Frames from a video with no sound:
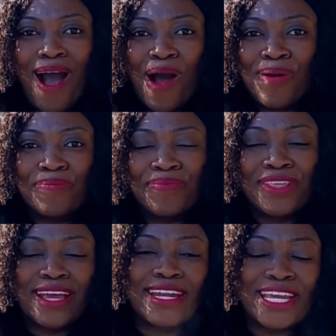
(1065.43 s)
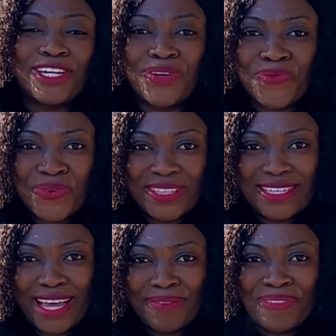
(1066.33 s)
the Canadian
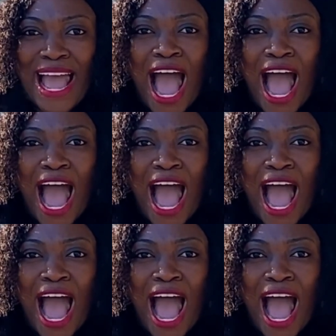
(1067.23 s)
winter.